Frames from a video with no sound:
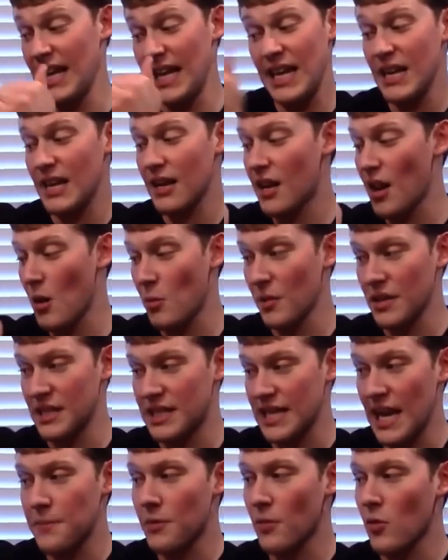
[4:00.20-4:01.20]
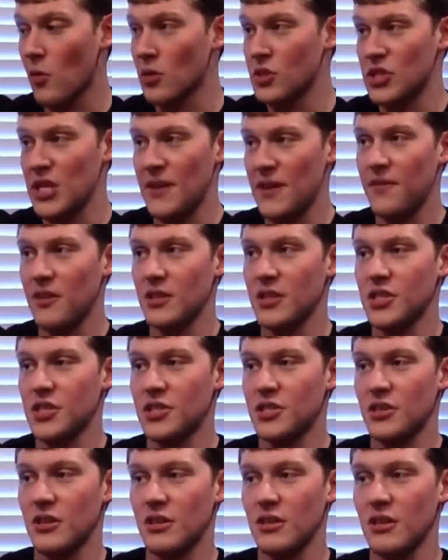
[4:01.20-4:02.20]
He didn't come with a diaper or Jeffy on his
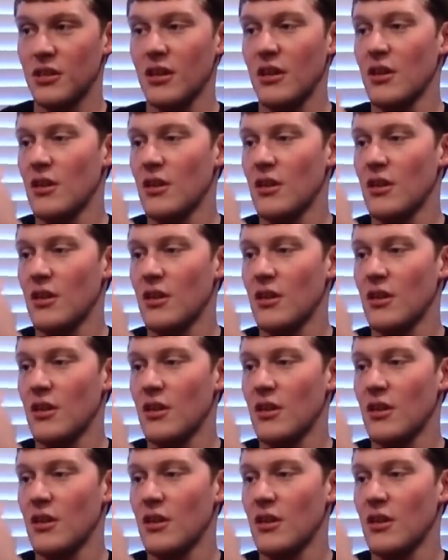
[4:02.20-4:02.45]
shirt.